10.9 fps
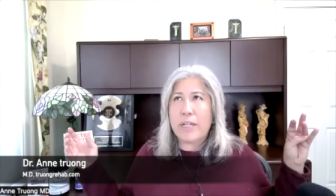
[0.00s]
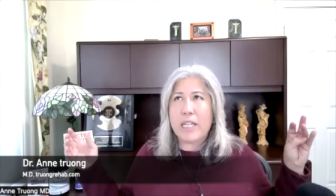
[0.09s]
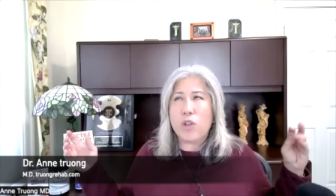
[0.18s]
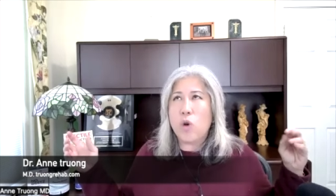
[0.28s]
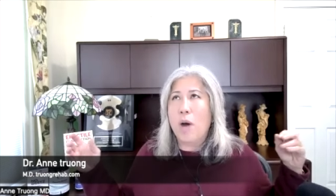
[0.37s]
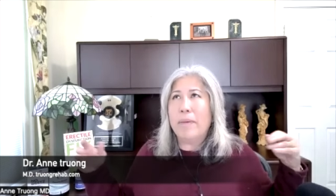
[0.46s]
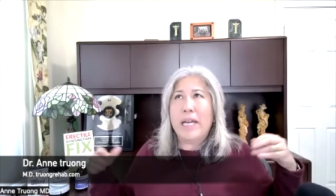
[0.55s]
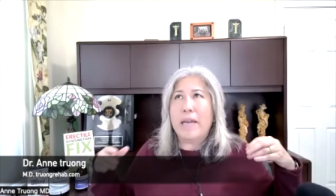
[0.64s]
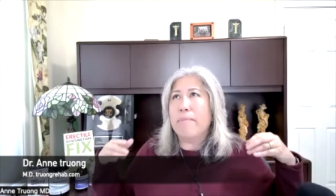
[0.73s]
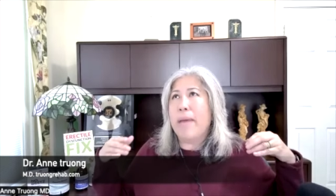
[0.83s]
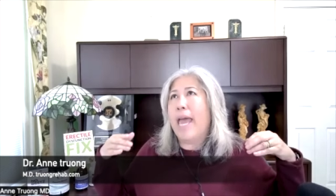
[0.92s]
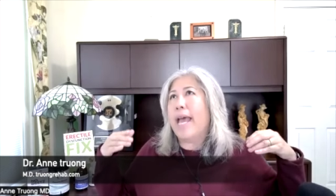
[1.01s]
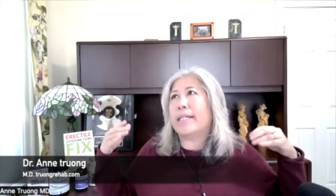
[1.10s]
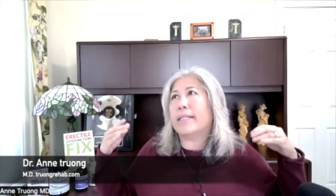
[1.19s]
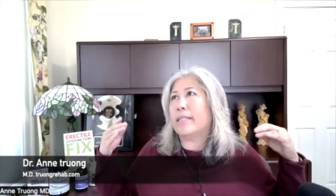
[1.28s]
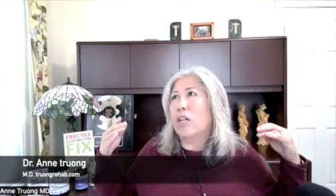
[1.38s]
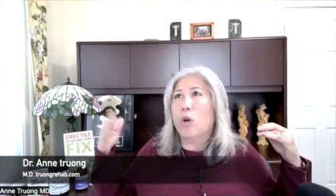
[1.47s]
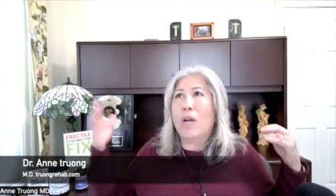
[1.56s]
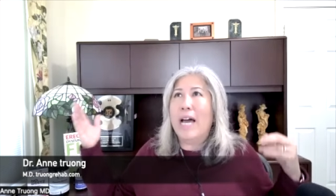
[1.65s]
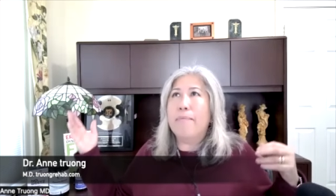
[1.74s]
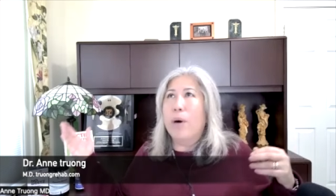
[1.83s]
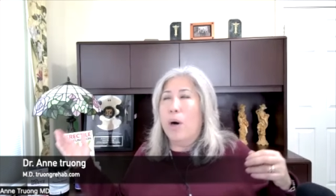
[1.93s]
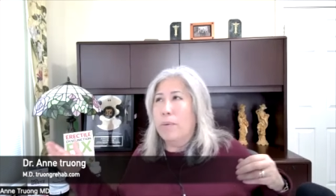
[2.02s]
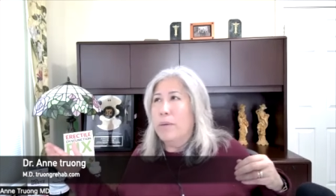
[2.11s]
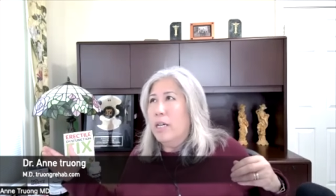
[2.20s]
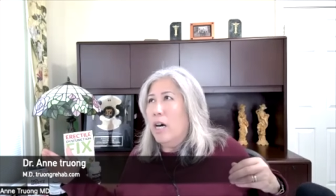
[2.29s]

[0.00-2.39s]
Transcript: that normally makes you know light bulb,